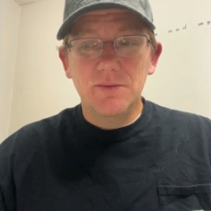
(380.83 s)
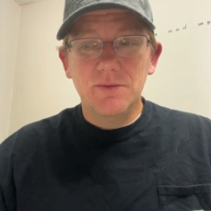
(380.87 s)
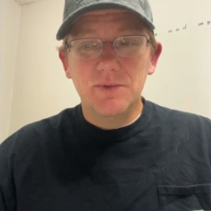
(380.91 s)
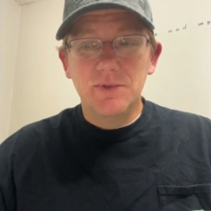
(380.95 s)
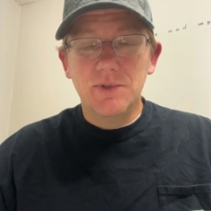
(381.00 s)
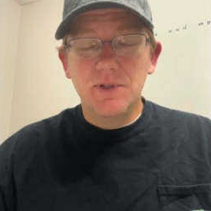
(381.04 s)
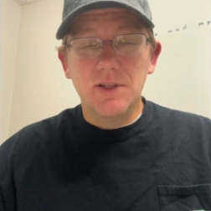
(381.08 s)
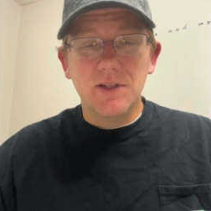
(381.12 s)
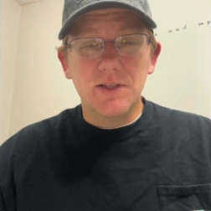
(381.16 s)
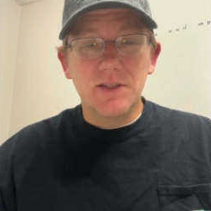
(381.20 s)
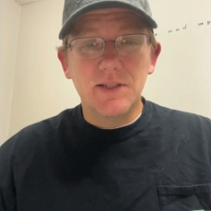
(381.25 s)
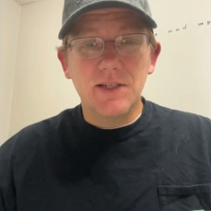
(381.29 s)

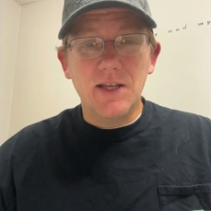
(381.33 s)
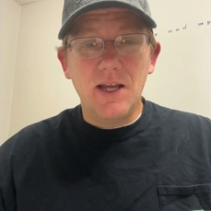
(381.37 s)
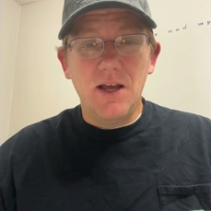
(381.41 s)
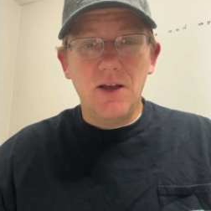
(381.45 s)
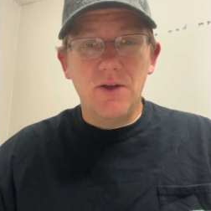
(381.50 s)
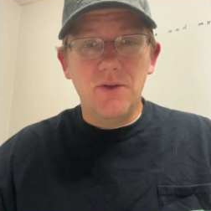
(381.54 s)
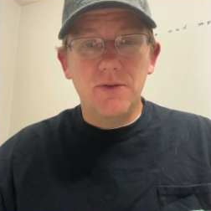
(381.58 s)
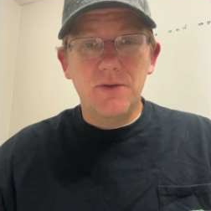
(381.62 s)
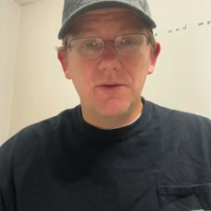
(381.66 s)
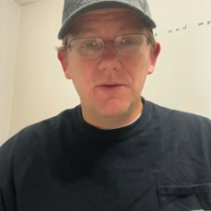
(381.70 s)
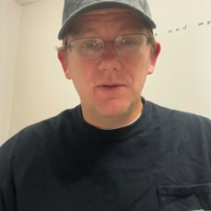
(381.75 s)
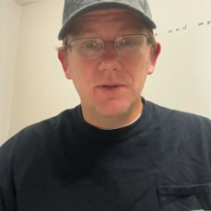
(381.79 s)
to the
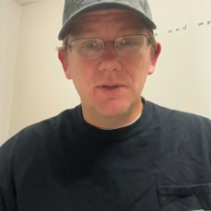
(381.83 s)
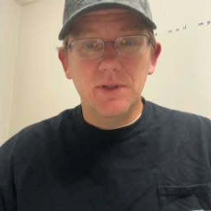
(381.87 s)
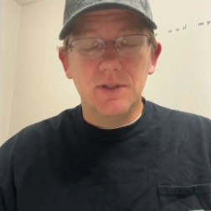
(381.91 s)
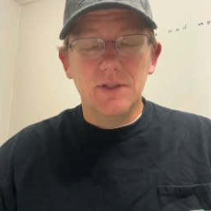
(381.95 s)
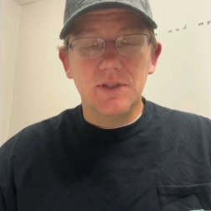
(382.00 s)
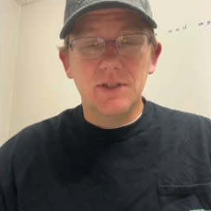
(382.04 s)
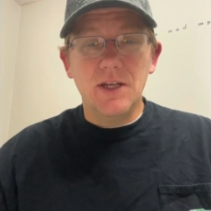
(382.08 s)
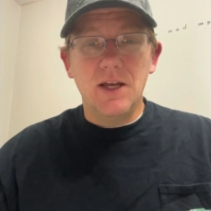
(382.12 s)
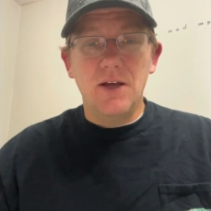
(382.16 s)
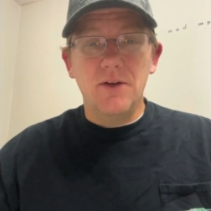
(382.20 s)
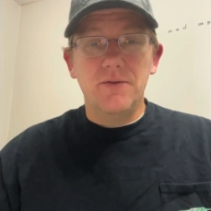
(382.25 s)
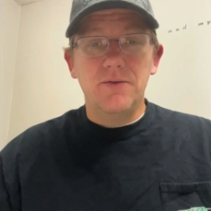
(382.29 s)
south in
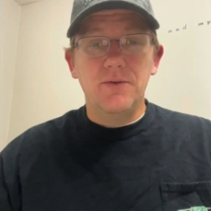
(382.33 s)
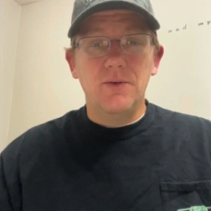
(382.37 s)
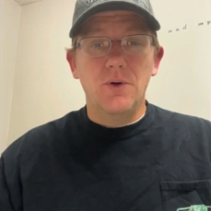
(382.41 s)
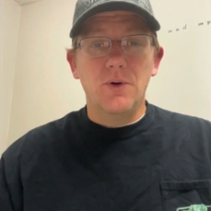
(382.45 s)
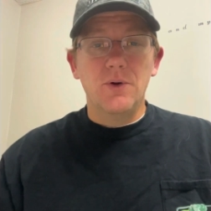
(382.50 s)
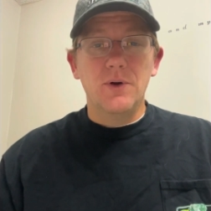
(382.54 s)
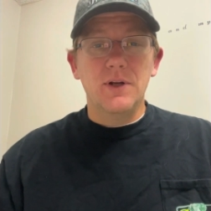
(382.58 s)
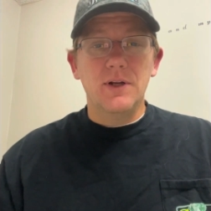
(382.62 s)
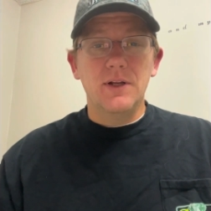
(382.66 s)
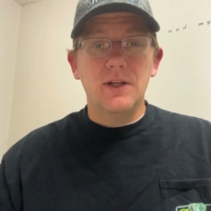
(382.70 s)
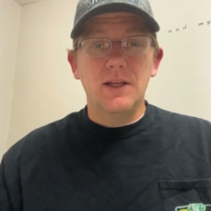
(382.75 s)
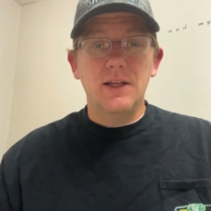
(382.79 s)
South
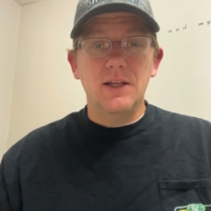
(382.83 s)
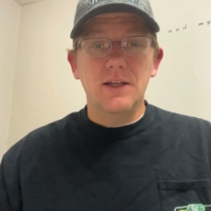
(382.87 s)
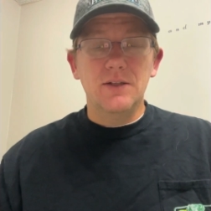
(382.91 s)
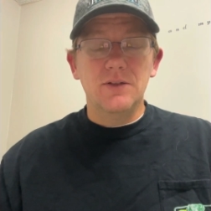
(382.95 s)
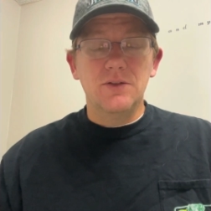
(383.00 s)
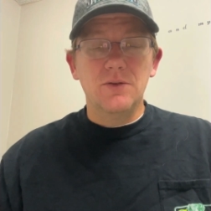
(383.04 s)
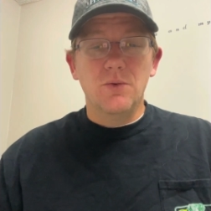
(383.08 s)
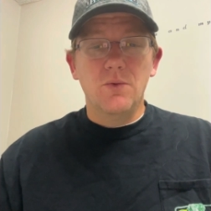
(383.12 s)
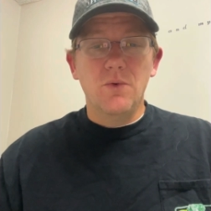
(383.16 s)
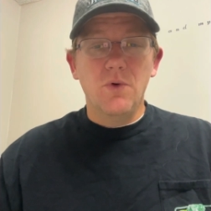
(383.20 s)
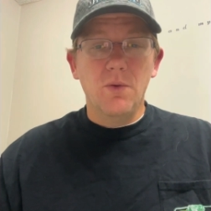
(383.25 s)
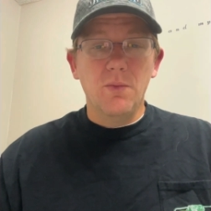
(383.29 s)
Florida to get
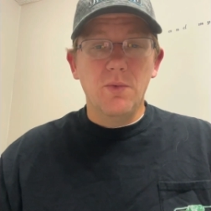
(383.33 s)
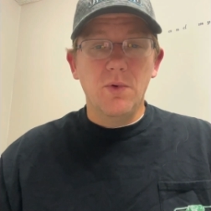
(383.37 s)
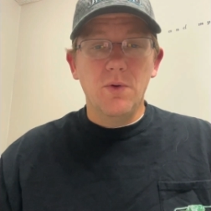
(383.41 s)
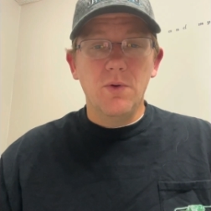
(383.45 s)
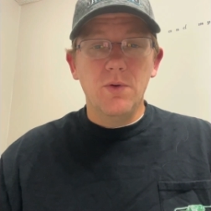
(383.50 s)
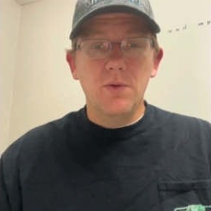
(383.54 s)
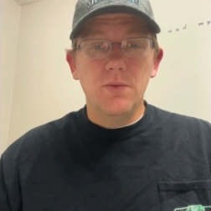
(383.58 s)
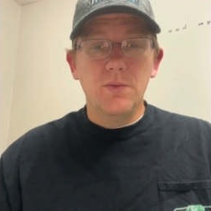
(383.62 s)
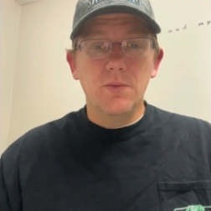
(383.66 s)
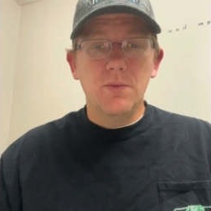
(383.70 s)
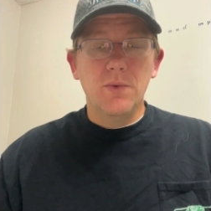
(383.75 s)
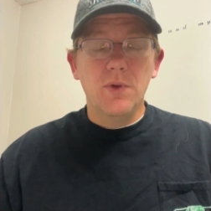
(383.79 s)
into
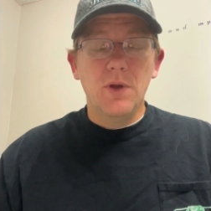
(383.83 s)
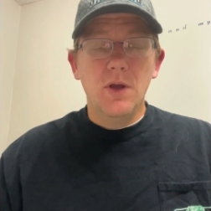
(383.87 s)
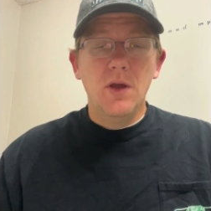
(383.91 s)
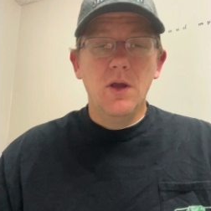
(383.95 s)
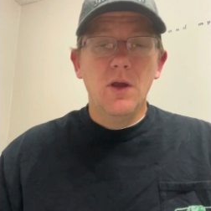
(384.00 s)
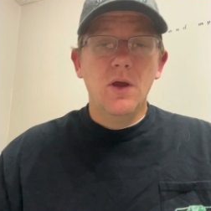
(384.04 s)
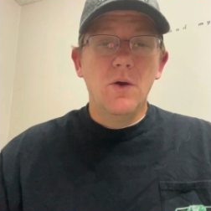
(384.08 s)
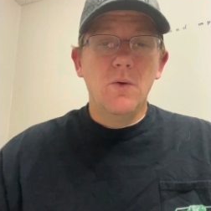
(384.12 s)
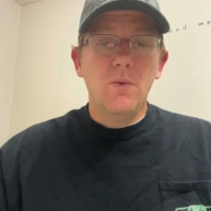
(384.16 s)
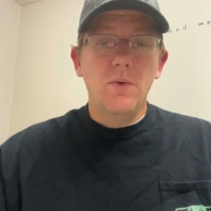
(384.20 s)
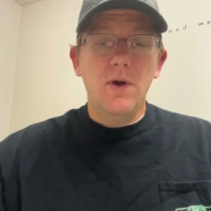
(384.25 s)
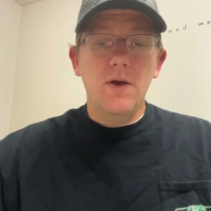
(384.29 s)
warmer
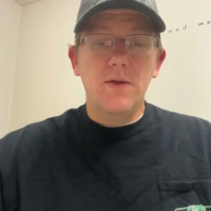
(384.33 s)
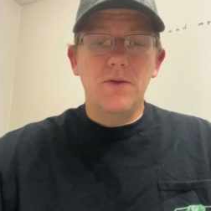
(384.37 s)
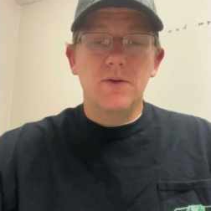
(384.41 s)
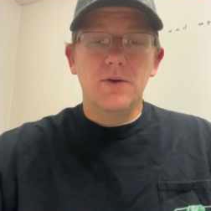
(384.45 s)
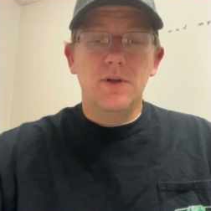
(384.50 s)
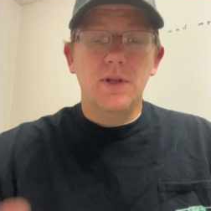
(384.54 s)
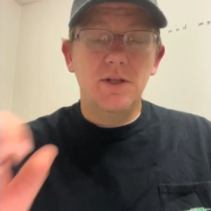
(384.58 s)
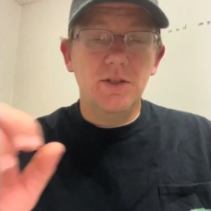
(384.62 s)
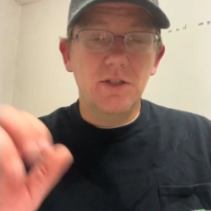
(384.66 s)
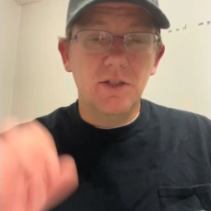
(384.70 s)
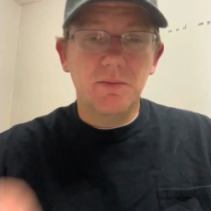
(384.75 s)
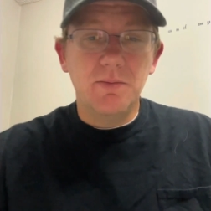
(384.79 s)
weather.
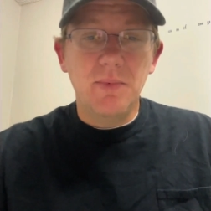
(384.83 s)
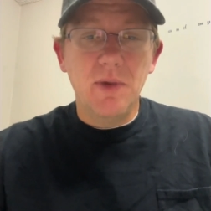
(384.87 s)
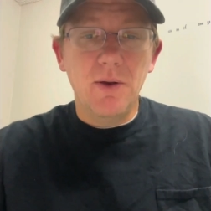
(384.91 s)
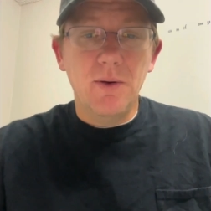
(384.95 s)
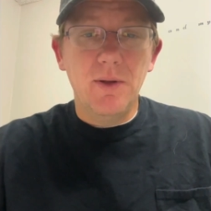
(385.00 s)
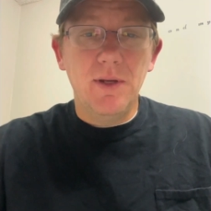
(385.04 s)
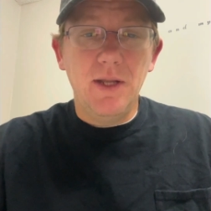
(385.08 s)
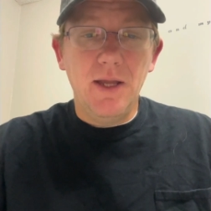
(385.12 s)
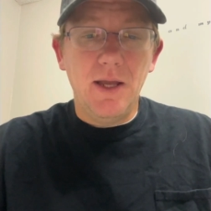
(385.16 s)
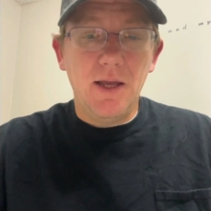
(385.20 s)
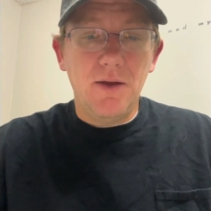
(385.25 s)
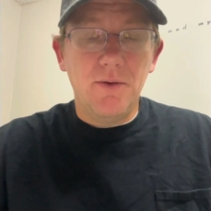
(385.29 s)
They just bury
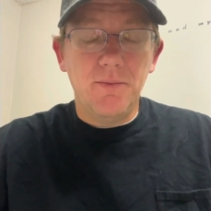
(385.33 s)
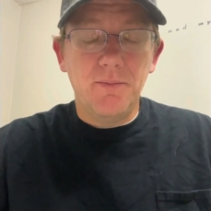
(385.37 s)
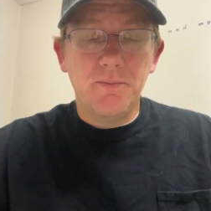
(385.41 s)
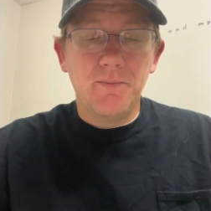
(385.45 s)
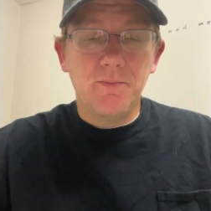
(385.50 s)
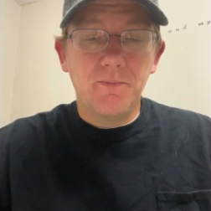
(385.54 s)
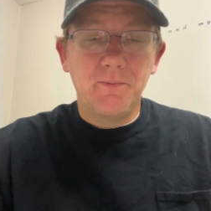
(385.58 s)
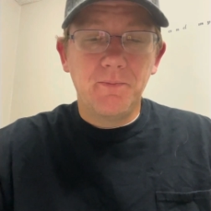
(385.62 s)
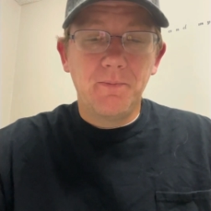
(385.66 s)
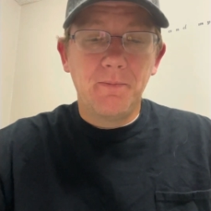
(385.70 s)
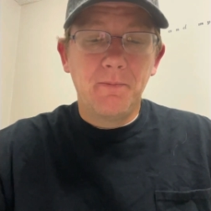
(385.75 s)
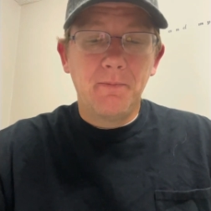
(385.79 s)
down.
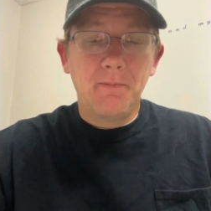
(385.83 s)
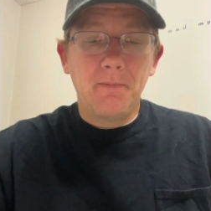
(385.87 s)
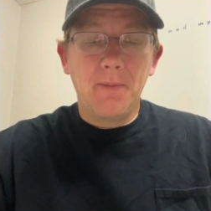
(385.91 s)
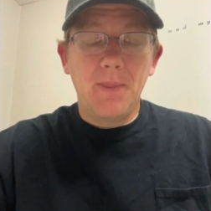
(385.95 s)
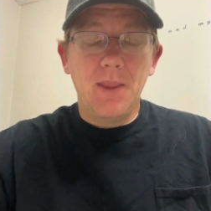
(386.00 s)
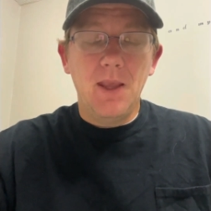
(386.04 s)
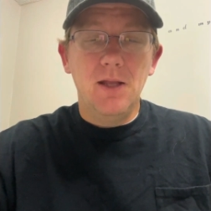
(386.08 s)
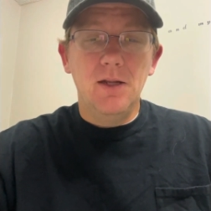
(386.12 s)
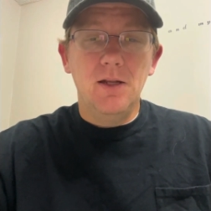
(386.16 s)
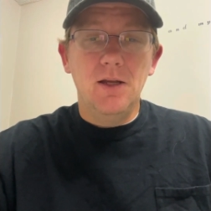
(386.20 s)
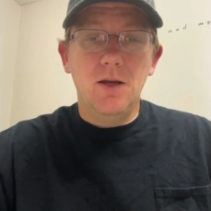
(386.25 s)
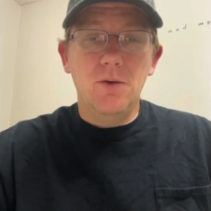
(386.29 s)

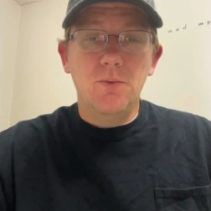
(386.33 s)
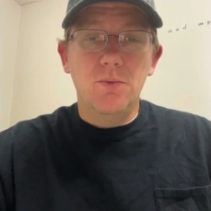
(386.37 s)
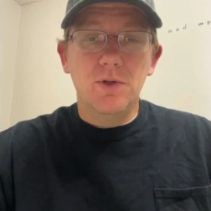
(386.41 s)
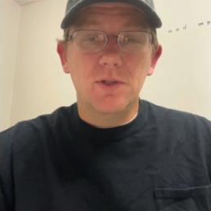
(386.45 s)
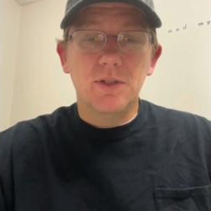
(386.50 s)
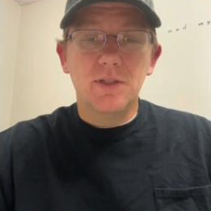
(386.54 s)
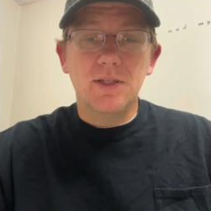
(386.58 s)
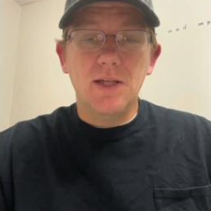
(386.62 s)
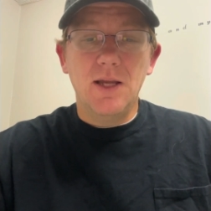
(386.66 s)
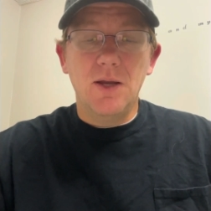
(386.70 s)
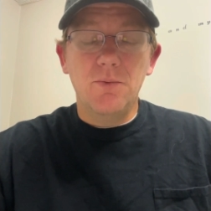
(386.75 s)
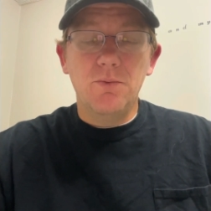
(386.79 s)
And
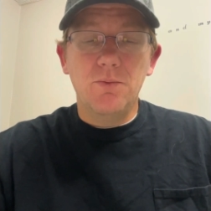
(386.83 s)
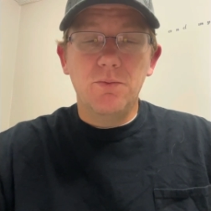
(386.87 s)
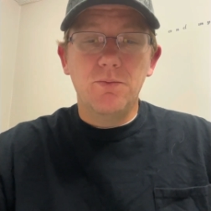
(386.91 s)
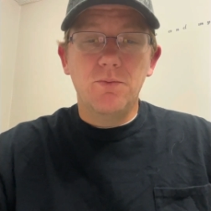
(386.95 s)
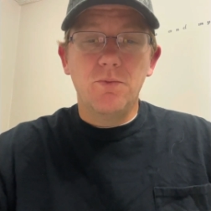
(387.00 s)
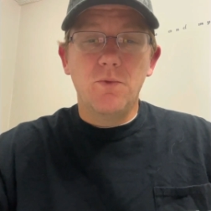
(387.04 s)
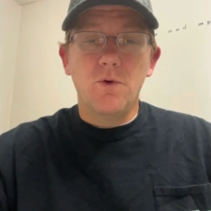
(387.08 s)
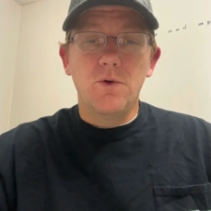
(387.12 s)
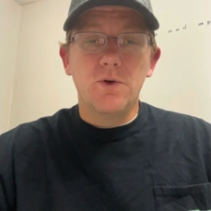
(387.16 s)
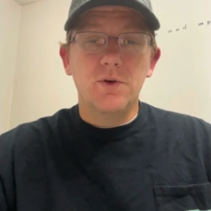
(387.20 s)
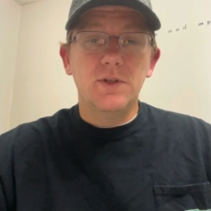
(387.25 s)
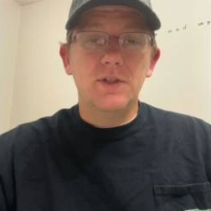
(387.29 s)
once that
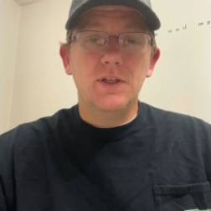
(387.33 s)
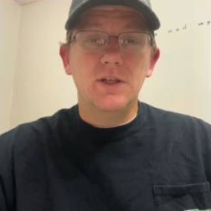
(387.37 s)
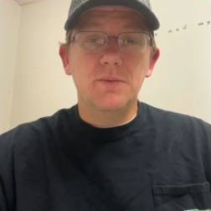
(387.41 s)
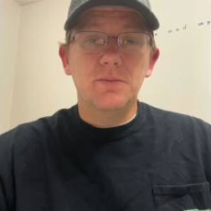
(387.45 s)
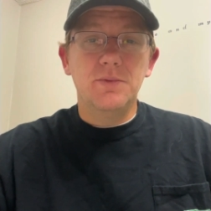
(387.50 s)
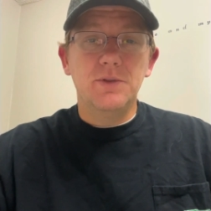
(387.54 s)
water temp